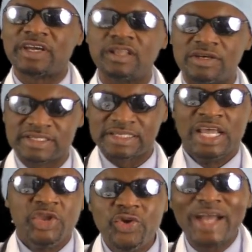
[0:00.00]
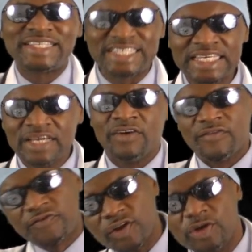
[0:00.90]
the closet, your chi
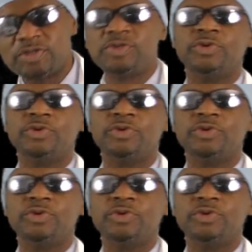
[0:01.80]
follows